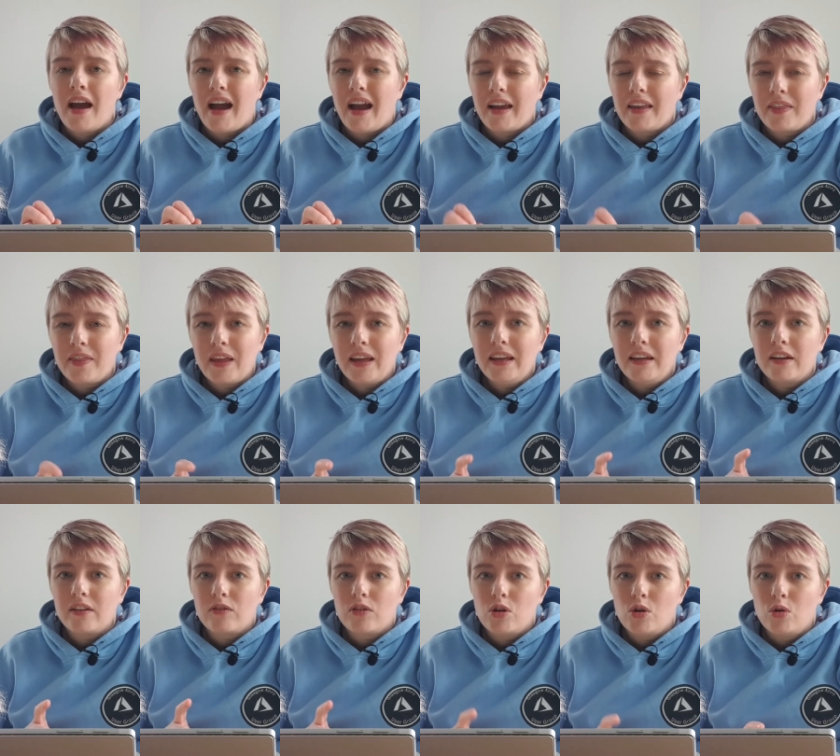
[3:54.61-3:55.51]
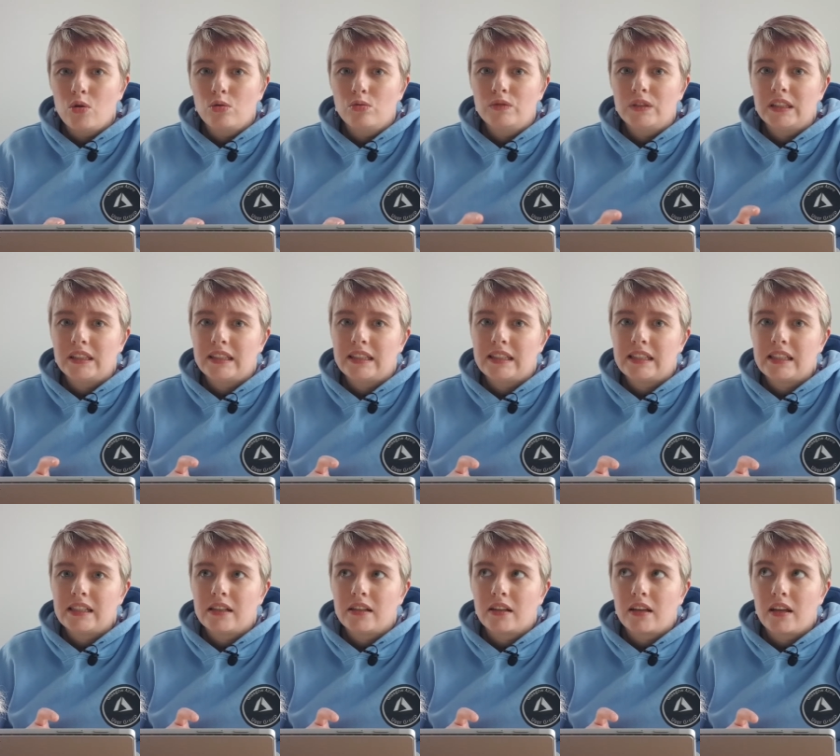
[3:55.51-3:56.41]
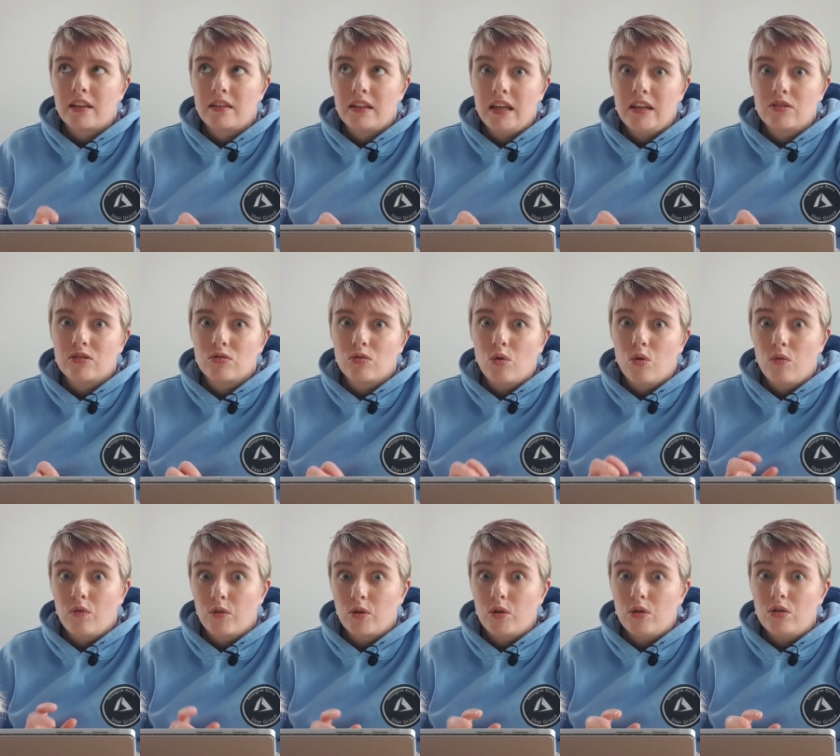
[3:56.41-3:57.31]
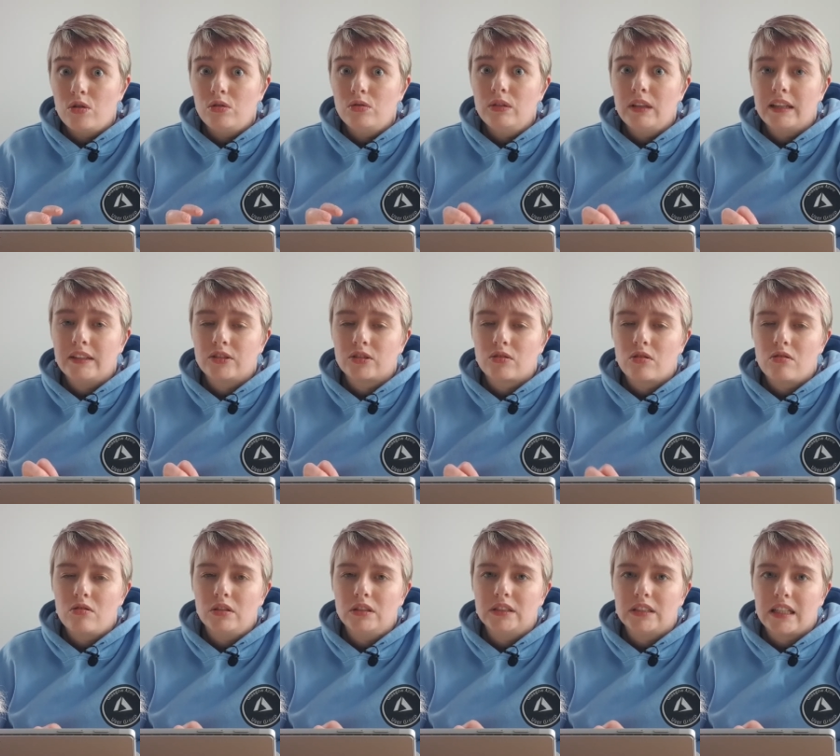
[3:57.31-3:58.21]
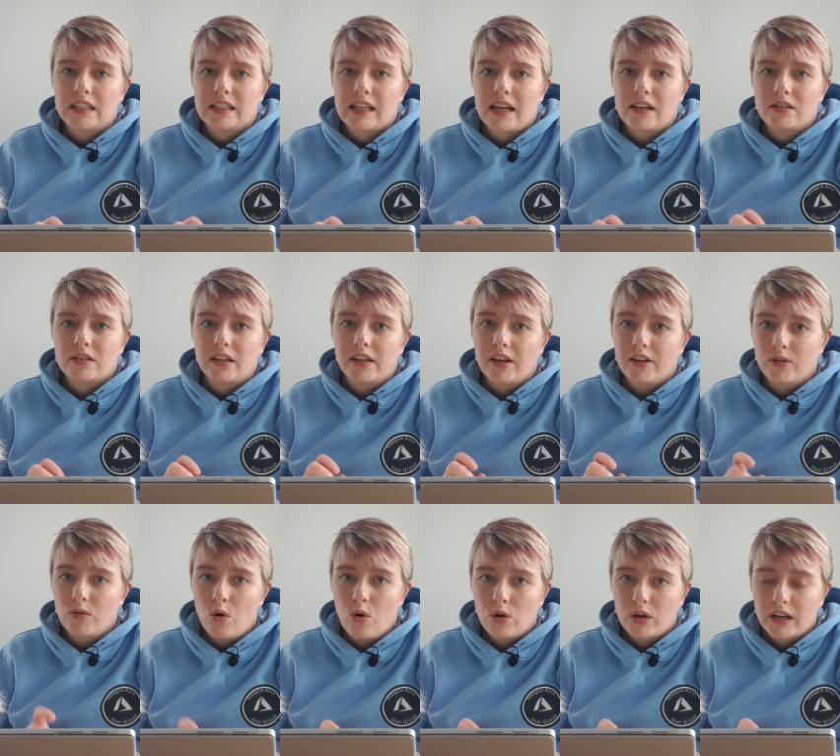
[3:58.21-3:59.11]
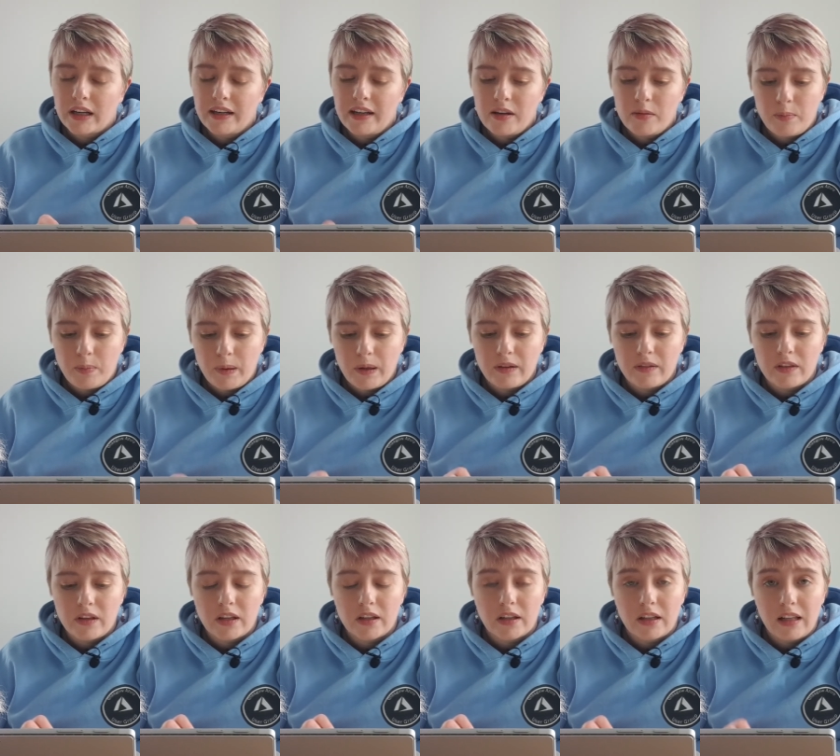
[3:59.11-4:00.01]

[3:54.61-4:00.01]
I think the oldest cathedral overall in Scotland is actually in Orkney, but the